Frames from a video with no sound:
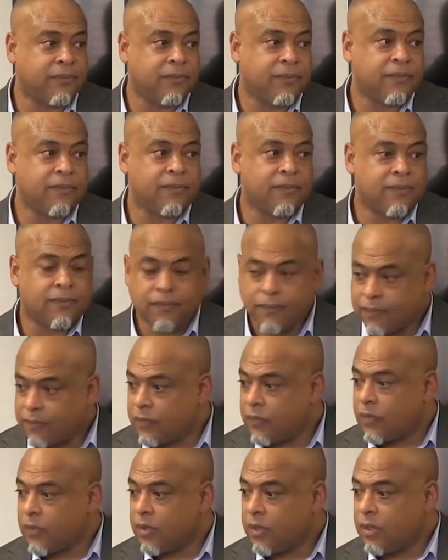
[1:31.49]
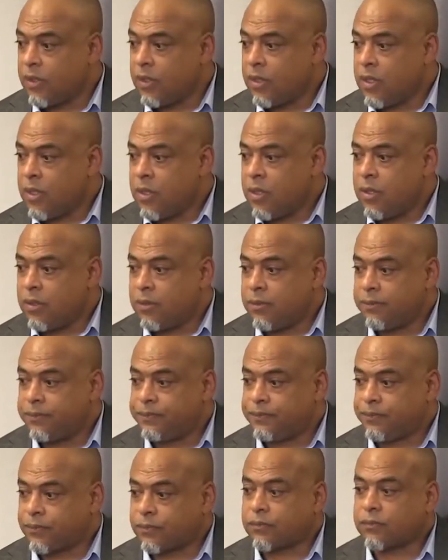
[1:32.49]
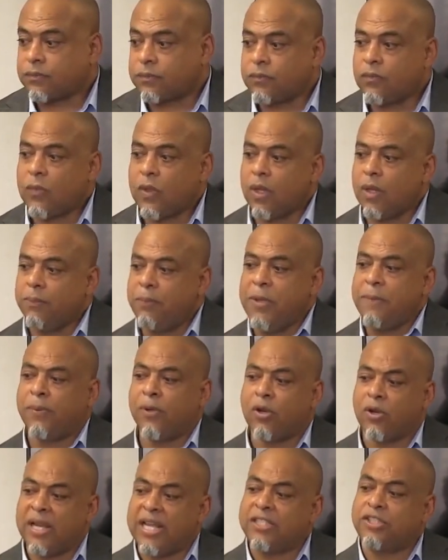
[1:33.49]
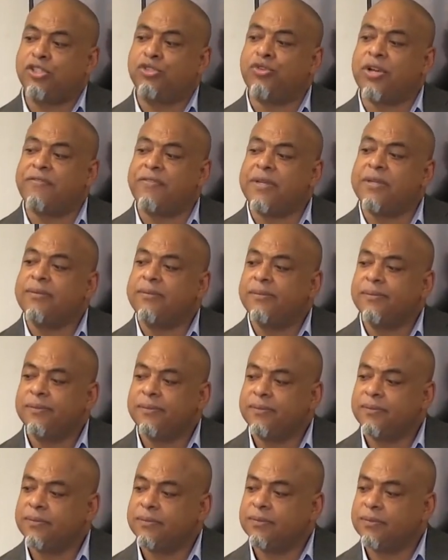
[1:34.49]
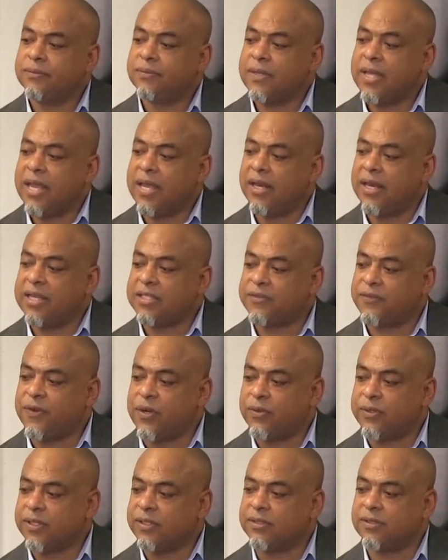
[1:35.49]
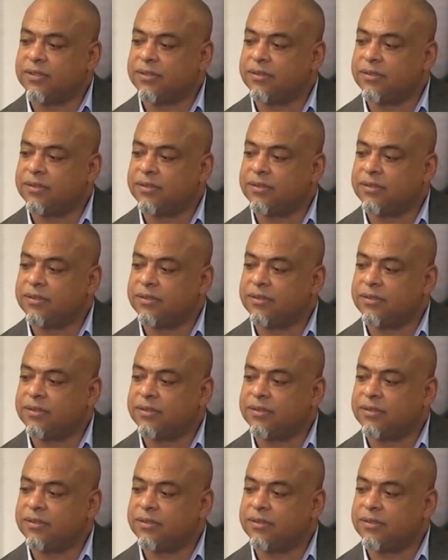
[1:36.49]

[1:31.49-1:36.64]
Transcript: Okay, say the last part again. In the absence of goals. People are less driven and less focused.